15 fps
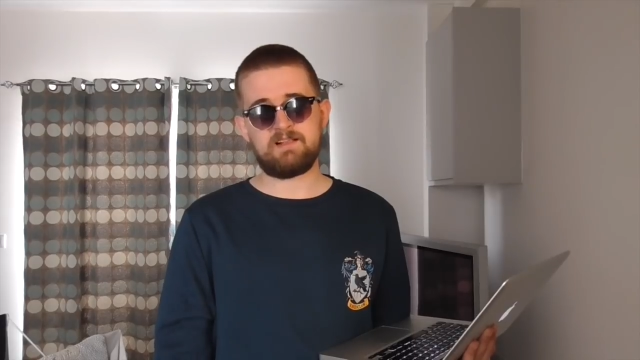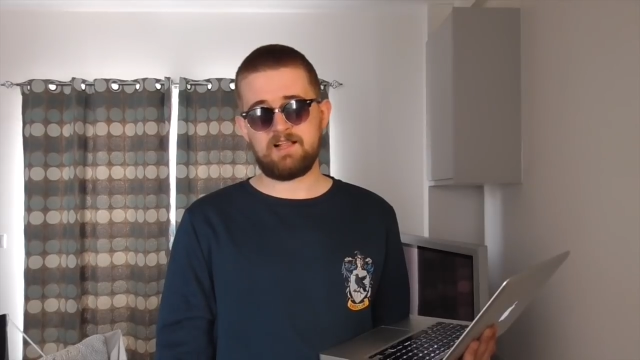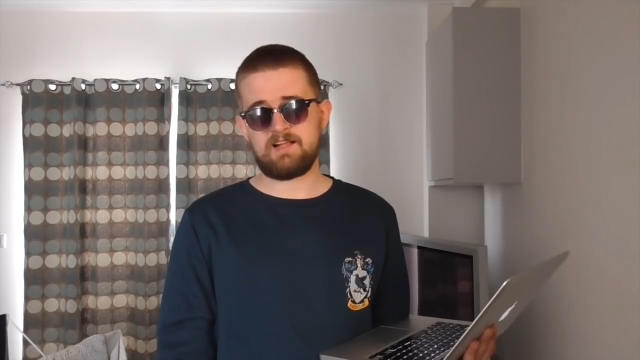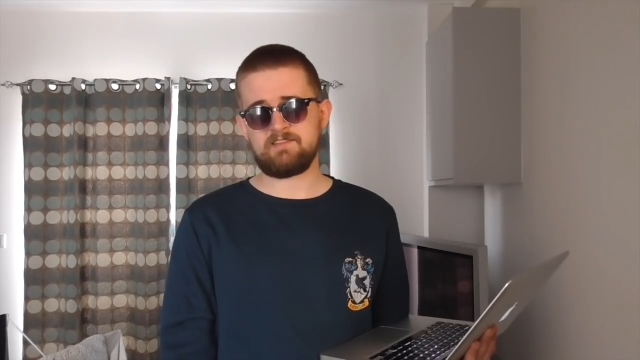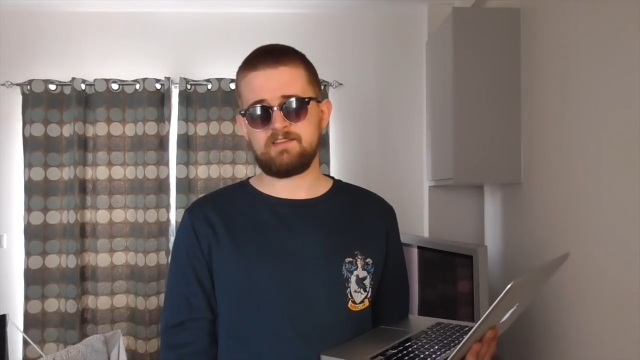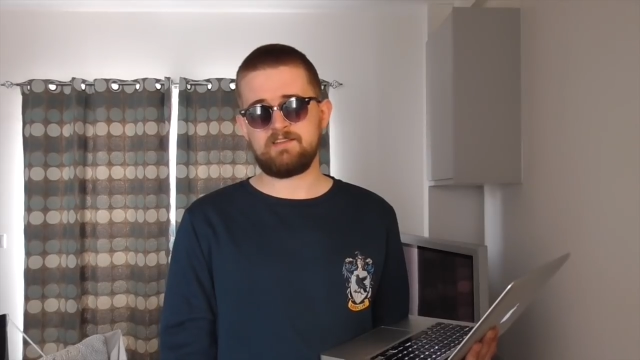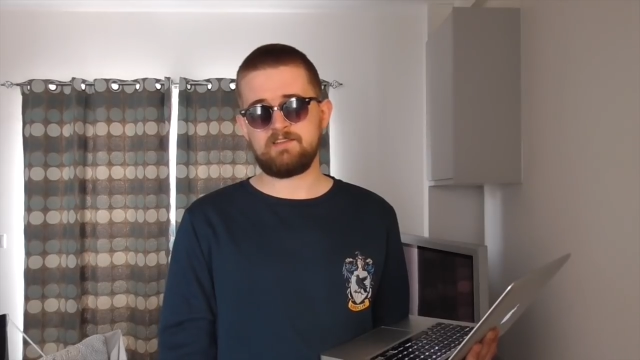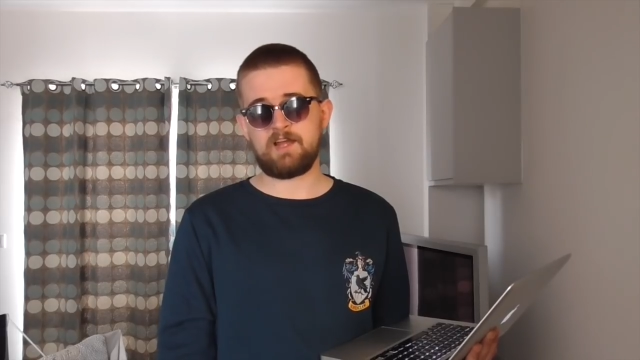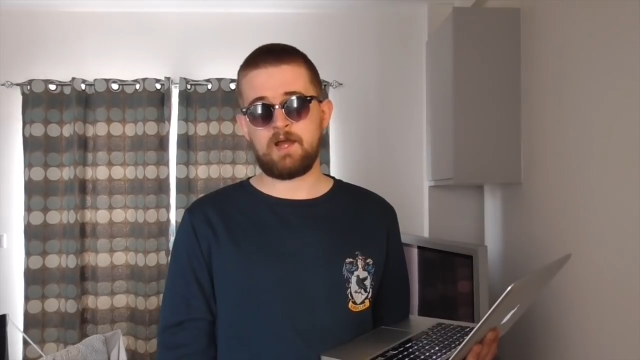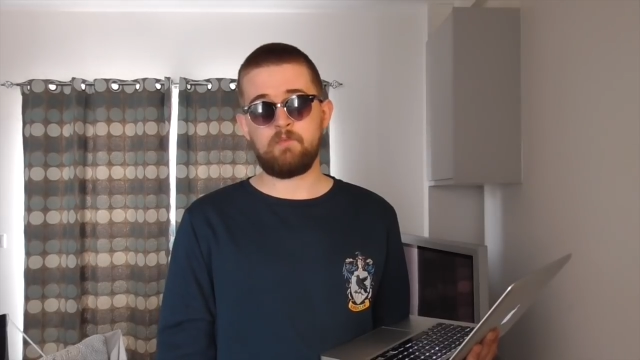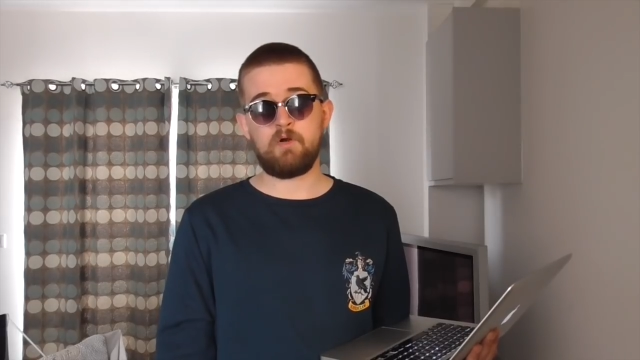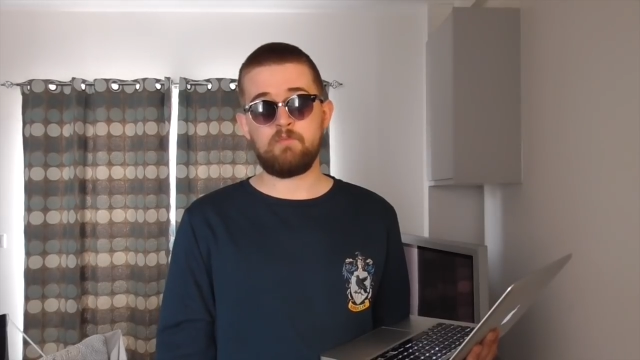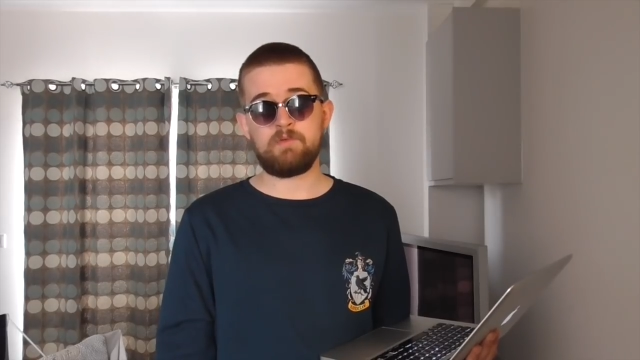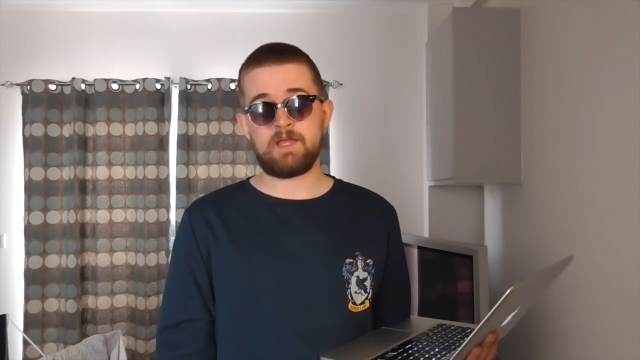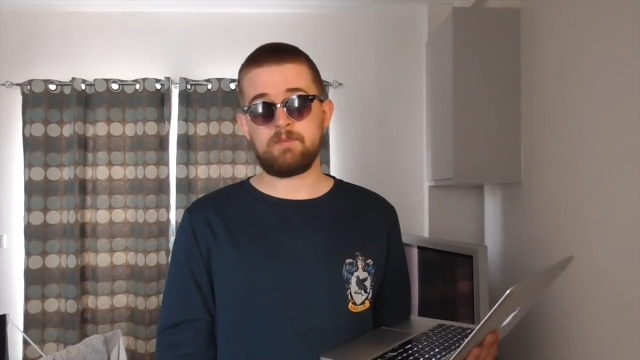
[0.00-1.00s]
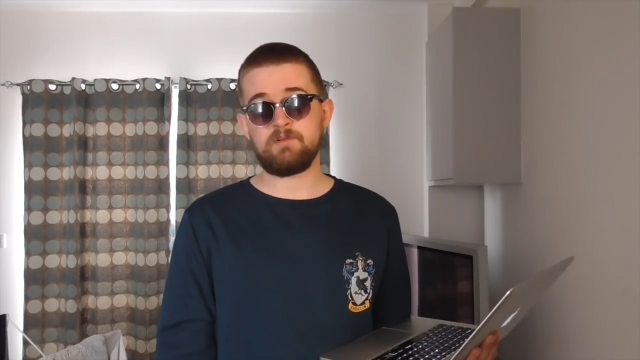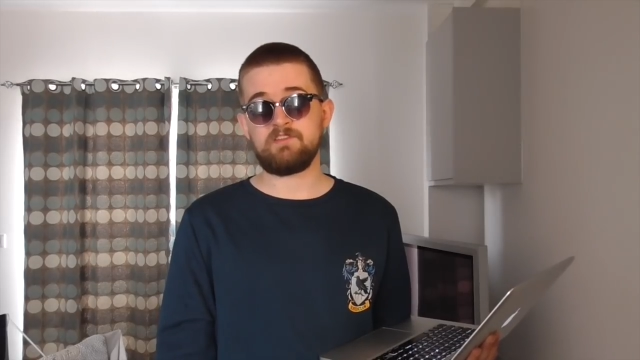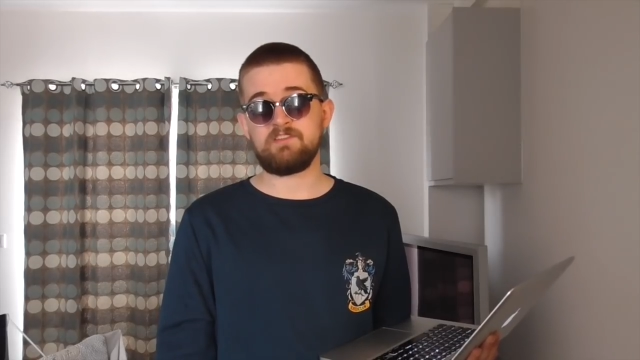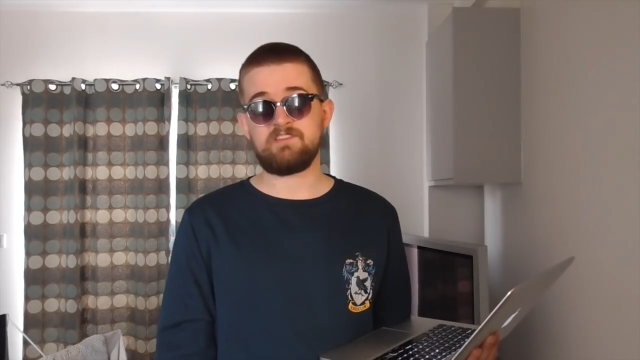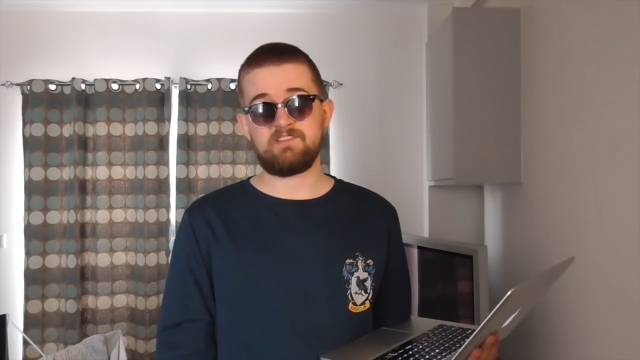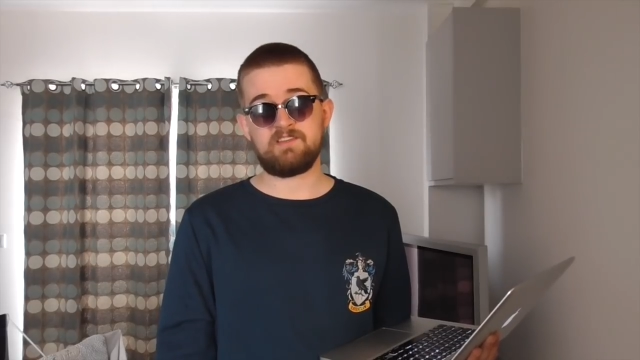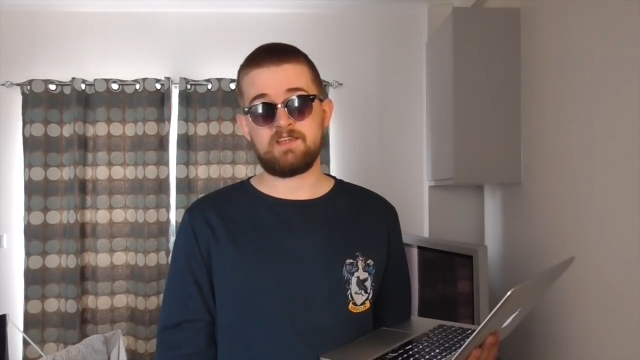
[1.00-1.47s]
glasses I won't be able
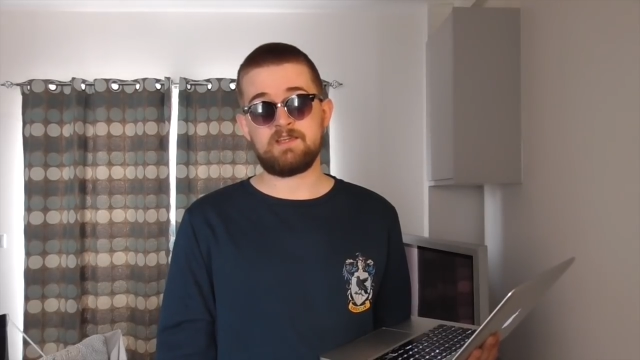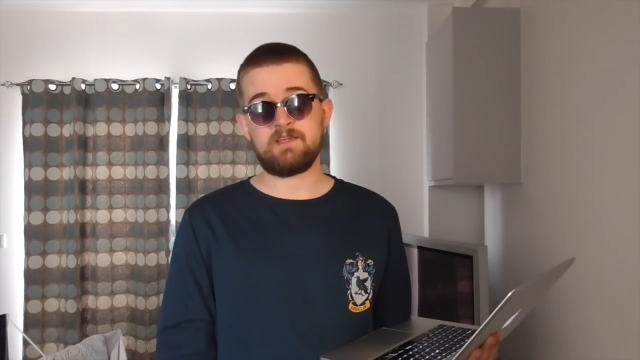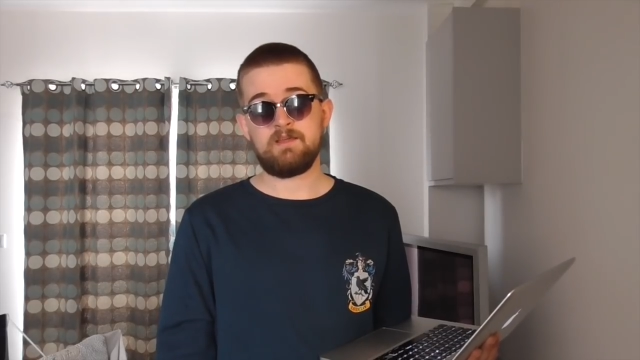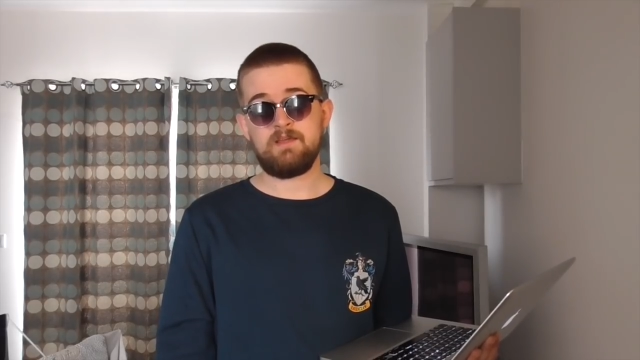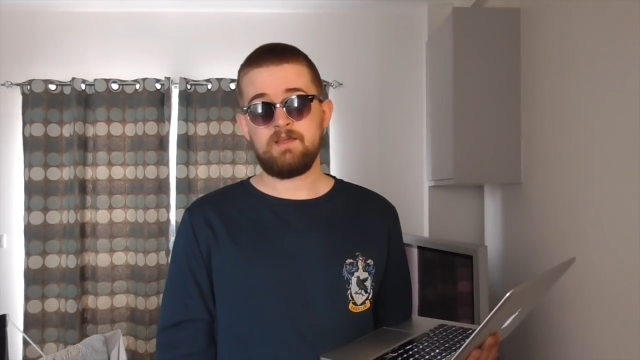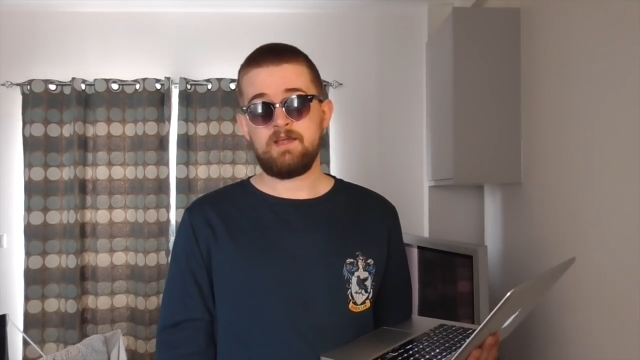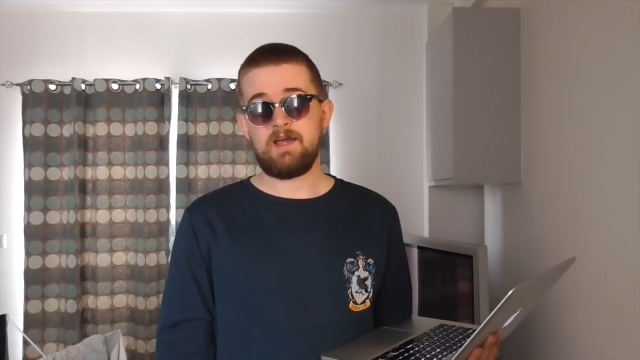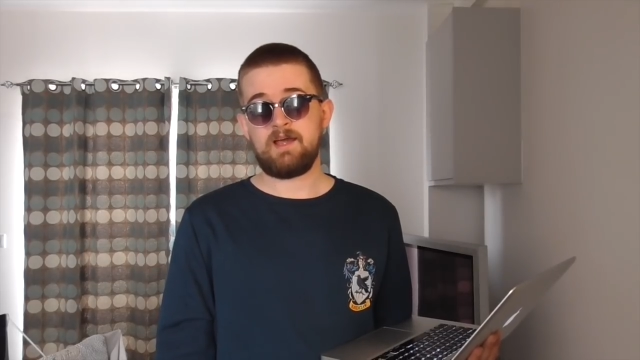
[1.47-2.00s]
to see.